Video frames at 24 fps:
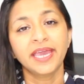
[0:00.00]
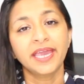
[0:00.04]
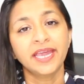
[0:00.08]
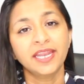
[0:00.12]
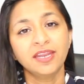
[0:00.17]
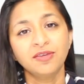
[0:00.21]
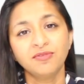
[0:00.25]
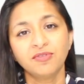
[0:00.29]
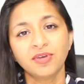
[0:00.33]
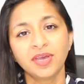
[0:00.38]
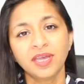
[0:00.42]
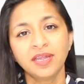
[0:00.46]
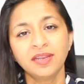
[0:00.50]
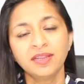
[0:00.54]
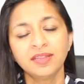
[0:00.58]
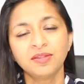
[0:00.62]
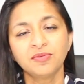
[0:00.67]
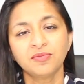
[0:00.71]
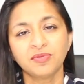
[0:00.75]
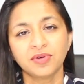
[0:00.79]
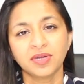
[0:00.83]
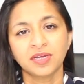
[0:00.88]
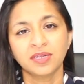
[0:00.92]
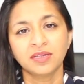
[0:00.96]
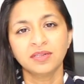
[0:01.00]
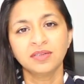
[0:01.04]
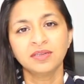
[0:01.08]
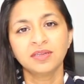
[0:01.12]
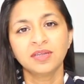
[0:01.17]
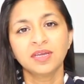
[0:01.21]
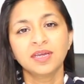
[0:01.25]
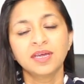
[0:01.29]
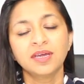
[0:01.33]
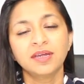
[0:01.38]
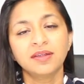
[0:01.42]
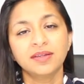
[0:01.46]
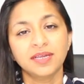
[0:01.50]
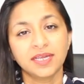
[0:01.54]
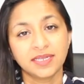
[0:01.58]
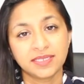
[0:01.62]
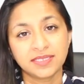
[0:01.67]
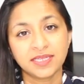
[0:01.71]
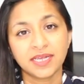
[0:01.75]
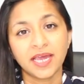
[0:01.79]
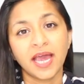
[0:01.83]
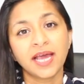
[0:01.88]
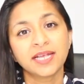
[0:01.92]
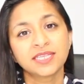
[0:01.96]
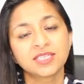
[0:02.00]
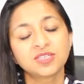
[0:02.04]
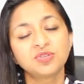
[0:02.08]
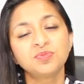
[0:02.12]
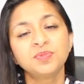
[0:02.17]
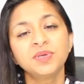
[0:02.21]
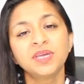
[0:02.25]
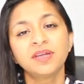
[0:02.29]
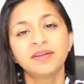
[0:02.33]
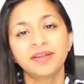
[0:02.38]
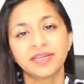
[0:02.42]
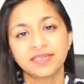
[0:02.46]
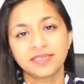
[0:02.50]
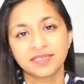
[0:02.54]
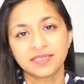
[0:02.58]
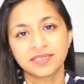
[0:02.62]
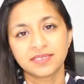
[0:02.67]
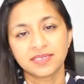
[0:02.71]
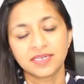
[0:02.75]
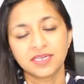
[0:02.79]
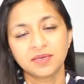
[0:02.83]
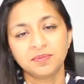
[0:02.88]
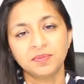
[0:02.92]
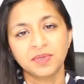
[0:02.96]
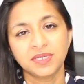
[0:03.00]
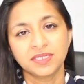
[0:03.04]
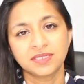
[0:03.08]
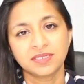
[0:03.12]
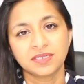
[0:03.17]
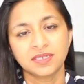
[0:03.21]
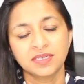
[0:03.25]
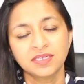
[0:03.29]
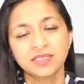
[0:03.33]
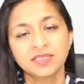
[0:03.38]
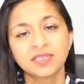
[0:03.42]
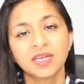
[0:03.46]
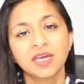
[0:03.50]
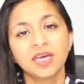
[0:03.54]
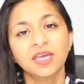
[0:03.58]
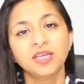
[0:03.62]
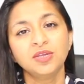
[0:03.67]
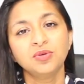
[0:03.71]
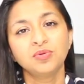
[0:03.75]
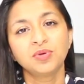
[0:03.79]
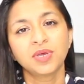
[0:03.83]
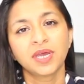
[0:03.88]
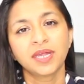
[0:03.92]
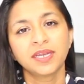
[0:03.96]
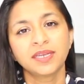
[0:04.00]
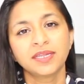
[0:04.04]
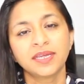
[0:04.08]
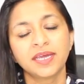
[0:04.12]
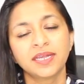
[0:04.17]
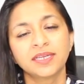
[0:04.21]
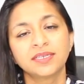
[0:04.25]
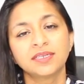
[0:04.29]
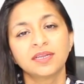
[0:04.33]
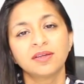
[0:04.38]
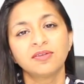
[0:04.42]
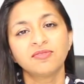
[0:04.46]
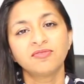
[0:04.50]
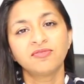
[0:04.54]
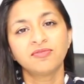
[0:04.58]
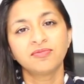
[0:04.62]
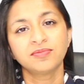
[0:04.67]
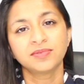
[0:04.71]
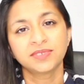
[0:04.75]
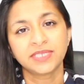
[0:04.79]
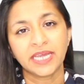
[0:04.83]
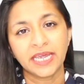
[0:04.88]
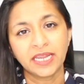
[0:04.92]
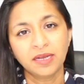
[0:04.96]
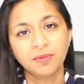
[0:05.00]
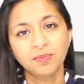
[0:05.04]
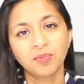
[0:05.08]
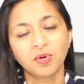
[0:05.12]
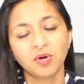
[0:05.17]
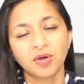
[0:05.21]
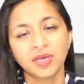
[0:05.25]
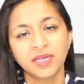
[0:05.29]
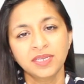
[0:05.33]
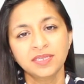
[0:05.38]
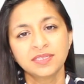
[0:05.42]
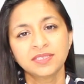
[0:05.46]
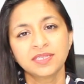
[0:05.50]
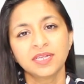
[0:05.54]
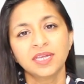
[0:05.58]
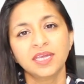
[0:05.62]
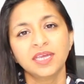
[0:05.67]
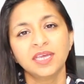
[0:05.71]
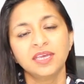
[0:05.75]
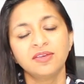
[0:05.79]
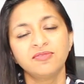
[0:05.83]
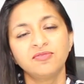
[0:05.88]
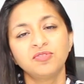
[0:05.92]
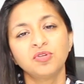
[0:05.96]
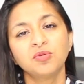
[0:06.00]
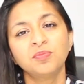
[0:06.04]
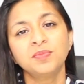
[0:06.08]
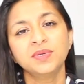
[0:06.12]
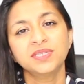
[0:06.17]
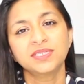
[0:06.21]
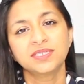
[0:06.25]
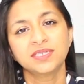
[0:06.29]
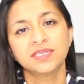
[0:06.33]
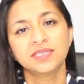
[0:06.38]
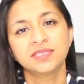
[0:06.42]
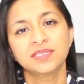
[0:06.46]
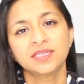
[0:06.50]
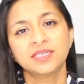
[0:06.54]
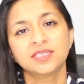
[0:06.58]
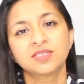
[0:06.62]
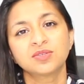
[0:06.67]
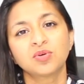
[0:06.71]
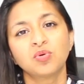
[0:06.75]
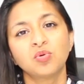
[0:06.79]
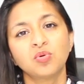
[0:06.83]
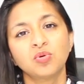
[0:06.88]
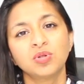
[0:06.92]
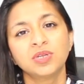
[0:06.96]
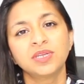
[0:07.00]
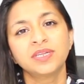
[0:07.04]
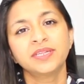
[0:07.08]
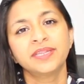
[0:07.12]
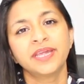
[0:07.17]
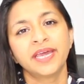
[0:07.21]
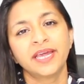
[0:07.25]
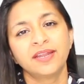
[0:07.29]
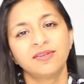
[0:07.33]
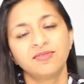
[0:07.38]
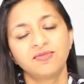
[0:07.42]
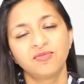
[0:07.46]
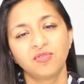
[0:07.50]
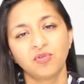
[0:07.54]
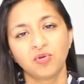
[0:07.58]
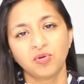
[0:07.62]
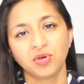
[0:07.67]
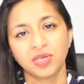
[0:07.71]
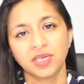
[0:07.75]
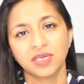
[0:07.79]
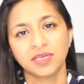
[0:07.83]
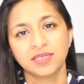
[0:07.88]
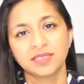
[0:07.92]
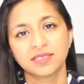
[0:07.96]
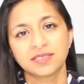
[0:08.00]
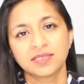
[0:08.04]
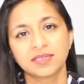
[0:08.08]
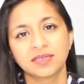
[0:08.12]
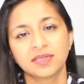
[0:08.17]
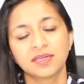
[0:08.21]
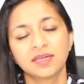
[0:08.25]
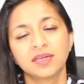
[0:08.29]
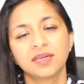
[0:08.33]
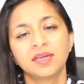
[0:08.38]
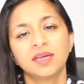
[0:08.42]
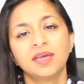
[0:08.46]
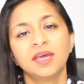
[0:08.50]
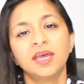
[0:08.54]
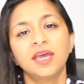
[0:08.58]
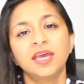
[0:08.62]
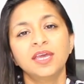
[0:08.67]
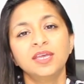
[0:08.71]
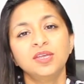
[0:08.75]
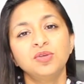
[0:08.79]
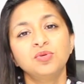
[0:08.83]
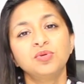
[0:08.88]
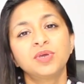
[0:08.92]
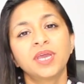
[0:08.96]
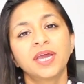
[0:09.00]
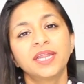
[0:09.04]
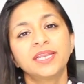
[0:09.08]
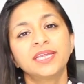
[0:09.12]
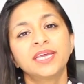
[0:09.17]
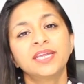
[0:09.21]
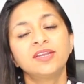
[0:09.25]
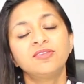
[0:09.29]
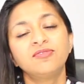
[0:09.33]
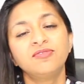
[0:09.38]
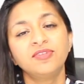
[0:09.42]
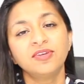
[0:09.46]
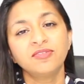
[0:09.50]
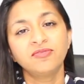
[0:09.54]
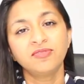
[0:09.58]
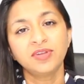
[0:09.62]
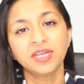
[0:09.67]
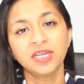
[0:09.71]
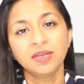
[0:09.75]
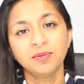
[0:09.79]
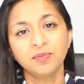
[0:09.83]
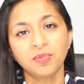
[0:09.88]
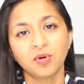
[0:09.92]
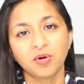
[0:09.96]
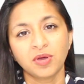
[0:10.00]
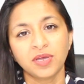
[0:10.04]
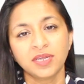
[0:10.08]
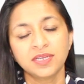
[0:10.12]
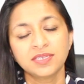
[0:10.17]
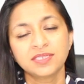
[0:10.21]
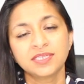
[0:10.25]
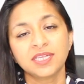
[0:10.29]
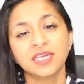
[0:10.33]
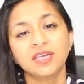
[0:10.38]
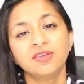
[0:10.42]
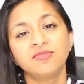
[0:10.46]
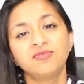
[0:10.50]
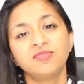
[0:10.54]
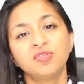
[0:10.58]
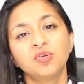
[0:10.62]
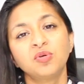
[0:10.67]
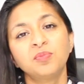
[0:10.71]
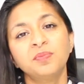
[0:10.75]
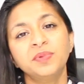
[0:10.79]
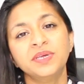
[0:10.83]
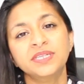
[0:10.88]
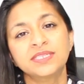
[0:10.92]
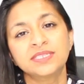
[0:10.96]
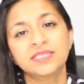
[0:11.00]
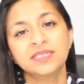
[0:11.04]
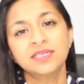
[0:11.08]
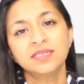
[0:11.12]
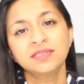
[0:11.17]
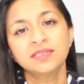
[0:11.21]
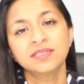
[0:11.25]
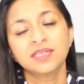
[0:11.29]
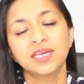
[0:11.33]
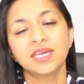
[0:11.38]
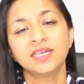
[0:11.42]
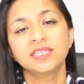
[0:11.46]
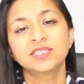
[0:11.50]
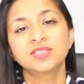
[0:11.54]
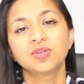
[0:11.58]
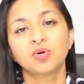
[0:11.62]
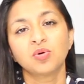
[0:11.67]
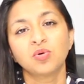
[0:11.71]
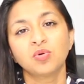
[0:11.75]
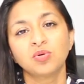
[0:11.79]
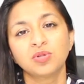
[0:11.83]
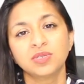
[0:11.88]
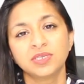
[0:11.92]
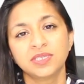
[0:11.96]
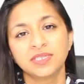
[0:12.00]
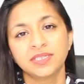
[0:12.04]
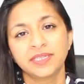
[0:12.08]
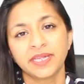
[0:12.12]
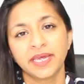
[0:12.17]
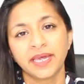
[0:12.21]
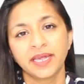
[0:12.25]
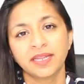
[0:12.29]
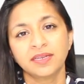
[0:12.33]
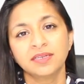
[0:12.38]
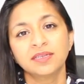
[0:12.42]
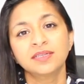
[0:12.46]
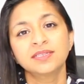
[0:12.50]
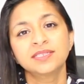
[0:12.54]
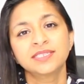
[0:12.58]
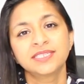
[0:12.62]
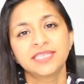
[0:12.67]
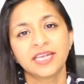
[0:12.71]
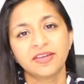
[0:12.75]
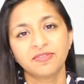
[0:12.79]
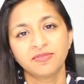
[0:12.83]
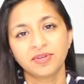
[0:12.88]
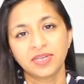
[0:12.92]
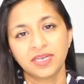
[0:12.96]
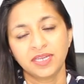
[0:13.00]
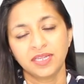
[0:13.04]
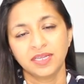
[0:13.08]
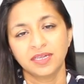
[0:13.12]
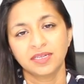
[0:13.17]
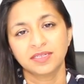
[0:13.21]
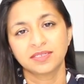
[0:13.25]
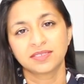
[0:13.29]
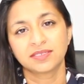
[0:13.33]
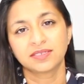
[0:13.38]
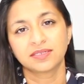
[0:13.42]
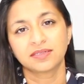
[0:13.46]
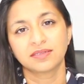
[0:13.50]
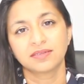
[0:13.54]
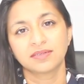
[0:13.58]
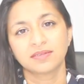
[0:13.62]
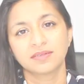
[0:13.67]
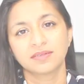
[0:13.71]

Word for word: anywhere in the world, it has to be a registered business, you can get ten points if your business is older than four years. You can get fifteen points if your business is older than seven years.